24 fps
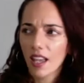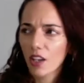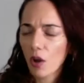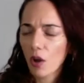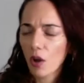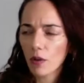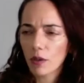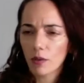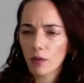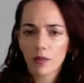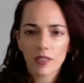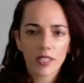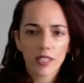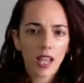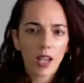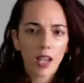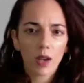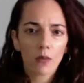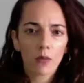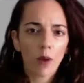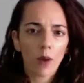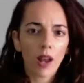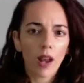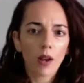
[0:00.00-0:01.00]
conan was
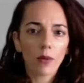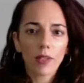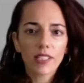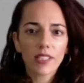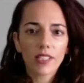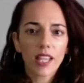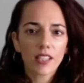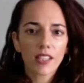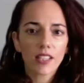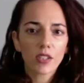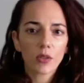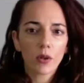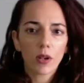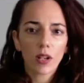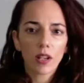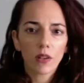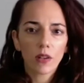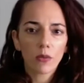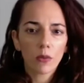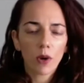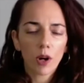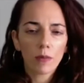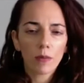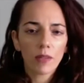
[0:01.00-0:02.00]
like why don't we take sona
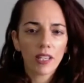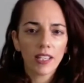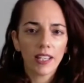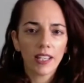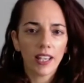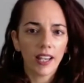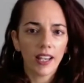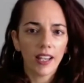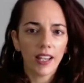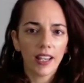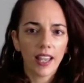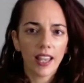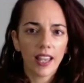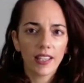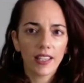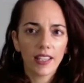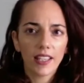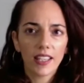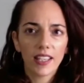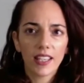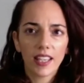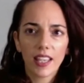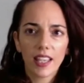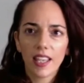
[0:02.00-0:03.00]
to armenia and
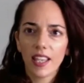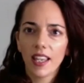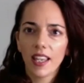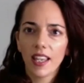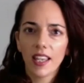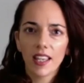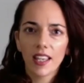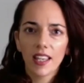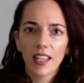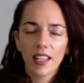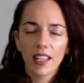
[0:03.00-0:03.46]
he